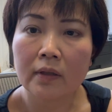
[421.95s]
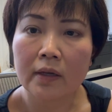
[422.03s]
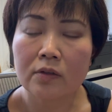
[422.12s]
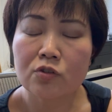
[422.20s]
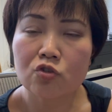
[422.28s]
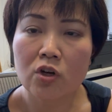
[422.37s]

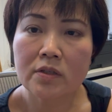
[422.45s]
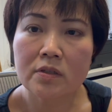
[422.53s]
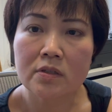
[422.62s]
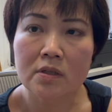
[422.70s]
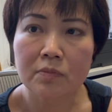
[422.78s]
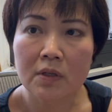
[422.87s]
Like, stress
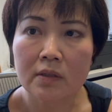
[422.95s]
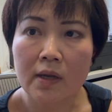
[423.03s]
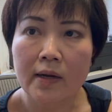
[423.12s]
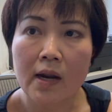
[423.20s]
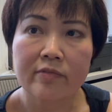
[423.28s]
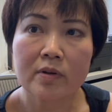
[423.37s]
is something
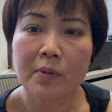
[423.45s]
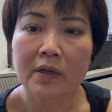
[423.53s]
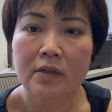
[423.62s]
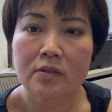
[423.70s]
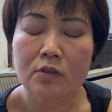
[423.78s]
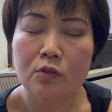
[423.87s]
that
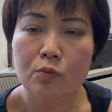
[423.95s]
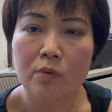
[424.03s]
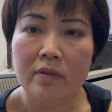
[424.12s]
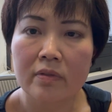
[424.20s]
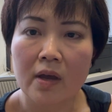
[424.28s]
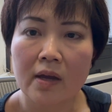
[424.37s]
everybody deals
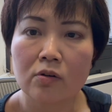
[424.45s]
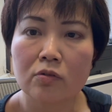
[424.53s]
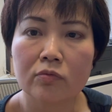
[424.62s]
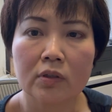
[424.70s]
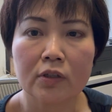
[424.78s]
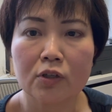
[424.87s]
with. I don't
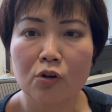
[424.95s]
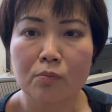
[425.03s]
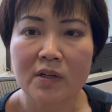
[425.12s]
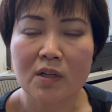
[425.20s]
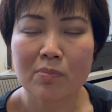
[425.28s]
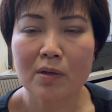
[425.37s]
really know
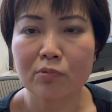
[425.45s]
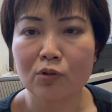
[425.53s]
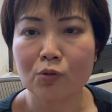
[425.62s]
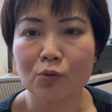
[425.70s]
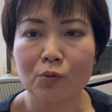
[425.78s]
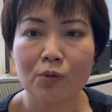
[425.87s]
many people
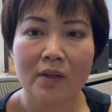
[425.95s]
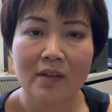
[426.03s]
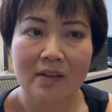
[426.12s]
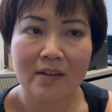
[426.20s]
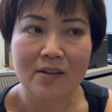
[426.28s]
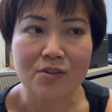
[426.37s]
who
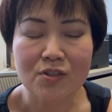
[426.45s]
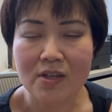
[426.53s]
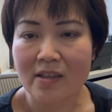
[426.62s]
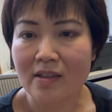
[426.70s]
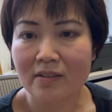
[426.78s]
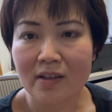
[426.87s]
can
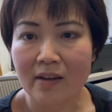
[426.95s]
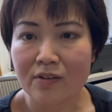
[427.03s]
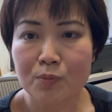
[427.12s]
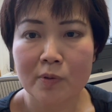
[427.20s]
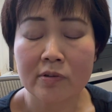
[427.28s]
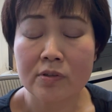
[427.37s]
say that they
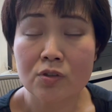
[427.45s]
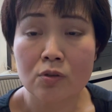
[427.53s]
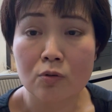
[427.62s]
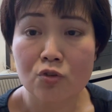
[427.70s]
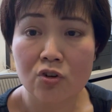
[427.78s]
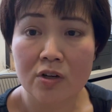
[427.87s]
experience
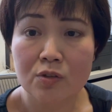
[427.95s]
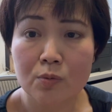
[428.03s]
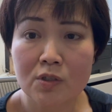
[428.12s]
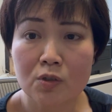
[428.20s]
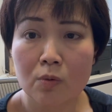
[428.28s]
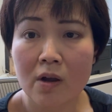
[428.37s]
no stress
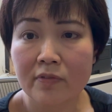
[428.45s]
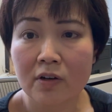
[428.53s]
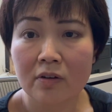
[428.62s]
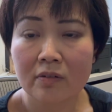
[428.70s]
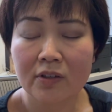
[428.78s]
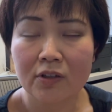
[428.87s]

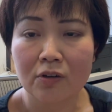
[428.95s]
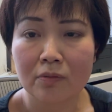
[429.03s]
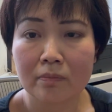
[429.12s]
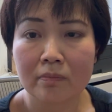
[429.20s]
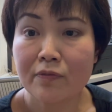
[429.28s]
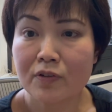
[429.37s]
whatsoever.
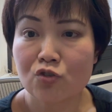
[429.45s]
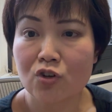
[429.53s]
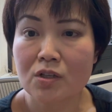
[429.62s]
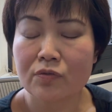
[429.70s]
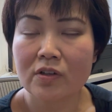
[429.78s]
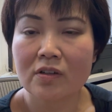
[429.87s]
Life is
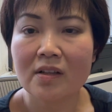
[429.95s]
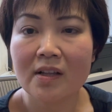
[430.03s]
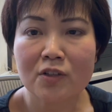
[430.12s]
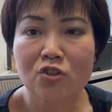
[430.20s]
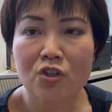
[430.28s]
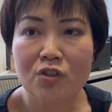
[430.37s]
stressful,
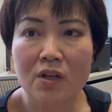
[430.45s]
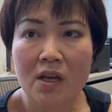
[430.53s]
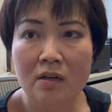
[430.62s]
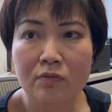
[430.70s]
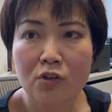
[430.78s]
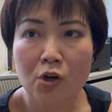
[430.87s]
but just
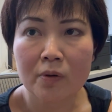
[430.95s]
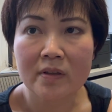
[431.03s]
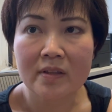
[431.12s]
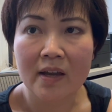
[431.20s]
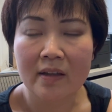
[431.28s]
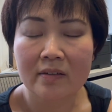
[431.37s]
kind of knowing
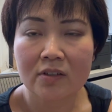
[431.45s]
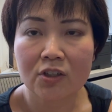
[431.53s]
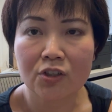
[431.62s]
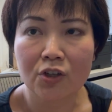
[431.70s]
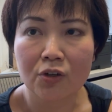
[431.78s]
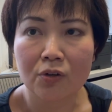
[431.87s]
that,
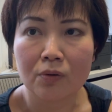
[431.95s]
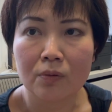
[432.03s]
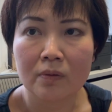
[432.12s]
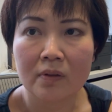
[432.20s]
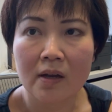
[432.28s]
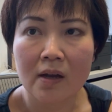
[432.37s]

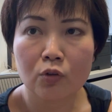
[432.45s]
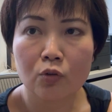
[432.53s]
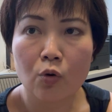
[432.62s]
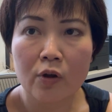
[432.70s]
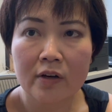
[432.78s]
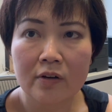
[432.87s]
for
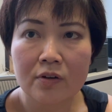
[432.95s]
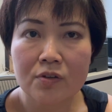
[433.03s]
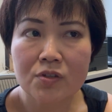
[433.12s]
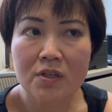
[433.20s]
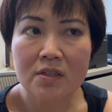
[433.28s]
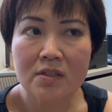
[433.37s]

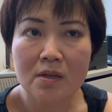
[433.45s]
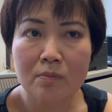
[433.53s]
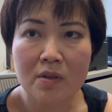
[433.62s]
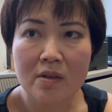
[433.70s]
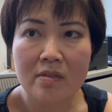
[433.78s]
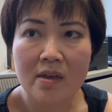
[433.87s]
lawyers, it's
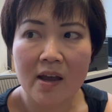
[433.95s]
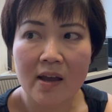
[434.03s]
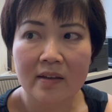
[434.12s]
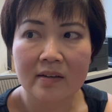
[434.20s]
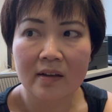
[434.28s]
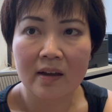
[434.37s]
something
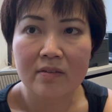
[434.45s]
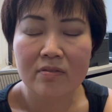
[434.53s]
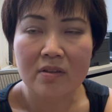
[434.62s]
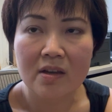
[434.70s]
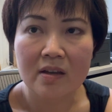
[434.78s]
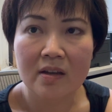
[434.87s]
that I
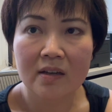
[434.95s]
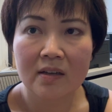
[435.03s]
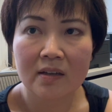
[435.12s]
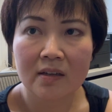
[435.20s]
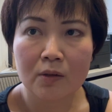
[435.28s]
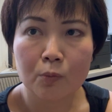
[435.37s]
think
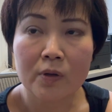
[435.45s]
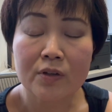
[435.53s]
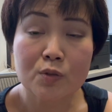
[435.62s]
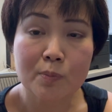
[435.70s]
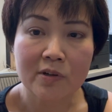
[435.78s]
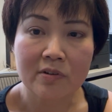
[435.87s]
we
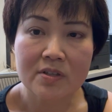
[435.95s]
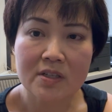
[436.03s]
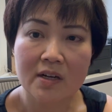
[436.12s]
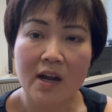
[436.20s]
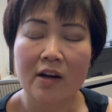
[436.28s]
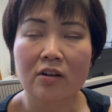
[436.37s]
experience
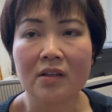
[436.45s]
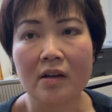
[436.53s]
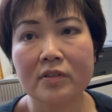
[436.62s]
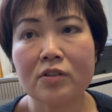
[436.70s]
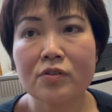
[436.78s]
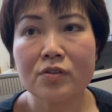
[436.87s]
at higher
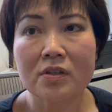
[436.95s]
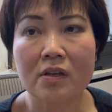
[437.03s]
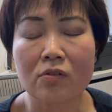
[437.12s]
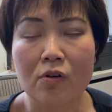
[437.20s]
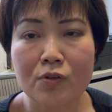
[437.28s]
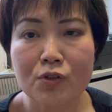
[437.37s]
levels,
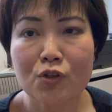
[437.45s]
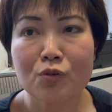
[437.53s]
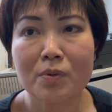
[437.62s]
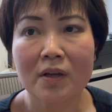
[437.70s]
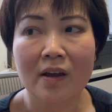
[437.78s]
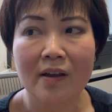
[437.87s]
and also
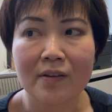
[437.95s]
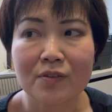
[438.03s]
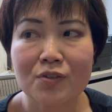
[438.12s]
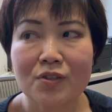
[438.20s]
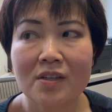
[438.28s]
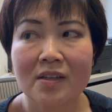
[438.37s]

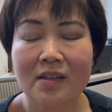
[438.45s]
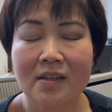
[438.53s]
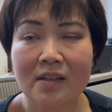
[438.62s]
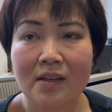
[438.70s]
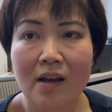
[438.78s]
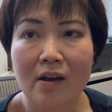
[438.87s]
because
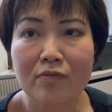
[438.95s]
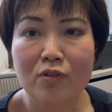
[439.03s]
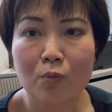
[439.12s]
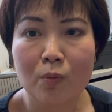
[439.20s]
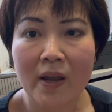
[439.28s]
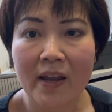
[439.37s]
of the
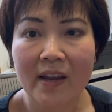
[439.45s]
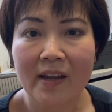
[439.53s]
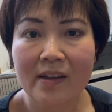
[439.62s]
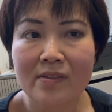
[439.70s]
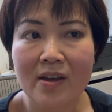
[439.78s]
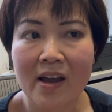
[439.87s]

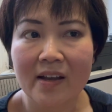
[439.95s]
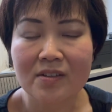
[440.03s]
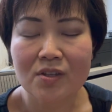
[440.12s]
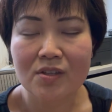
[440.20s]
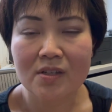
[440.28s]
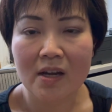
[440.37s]
way that
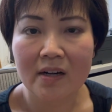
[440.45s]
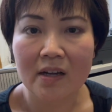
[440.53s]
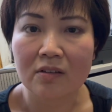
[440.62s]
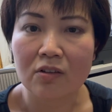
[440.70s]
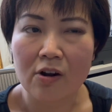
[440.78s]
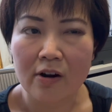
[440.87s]
society
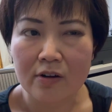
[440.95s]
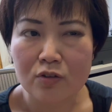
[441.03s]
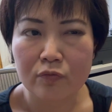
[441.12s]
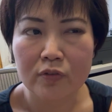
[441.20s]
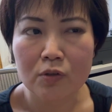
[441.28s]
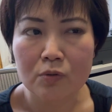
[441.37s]
at
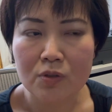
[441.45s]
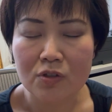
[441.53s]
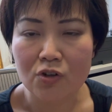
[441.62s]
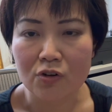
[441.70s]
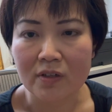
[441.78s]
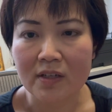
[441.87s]
large views
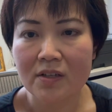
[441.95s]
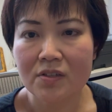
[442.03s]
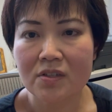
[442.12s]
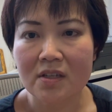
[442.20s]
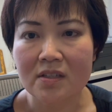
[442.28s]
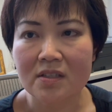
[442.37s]

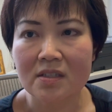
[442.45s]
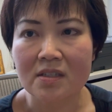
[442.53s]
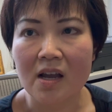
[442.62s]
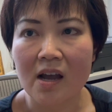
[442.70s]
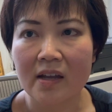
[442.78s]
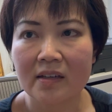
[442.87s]
attorneys, it's
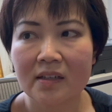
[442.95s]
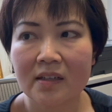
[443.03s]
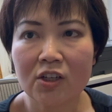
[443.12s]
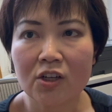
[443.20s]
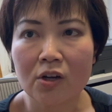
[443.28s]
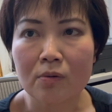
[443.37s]
not,
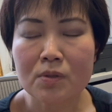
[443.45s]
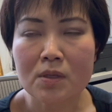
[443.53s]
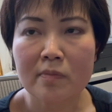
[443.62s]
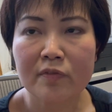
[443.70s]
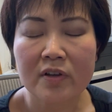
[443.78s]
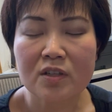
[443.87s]

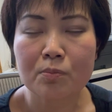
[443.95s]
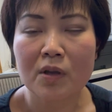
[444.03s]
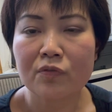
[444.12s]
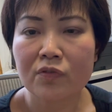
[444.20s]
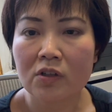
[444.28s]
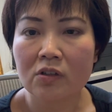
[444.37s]
some of us may
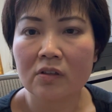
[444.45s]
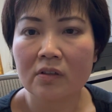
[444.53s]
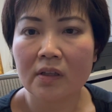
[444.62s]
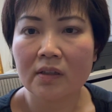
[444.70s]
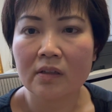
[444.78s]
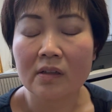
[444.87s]
feel
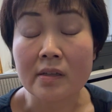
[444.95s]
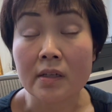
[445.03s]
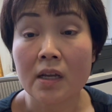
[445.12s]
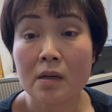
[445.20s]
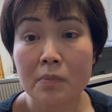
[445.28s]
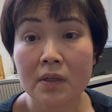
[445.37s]
a little
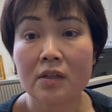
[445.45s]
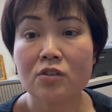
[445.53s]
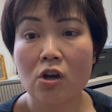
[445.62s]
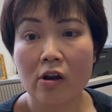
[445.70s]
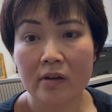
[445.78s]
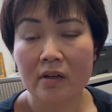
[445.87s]
inhibited
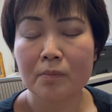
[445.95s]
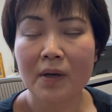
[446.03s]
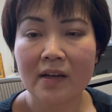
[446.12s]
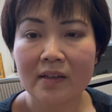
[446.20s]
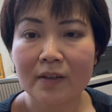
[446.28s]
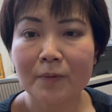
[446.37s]
talking
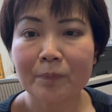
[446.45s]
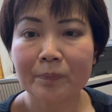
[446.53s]
about it.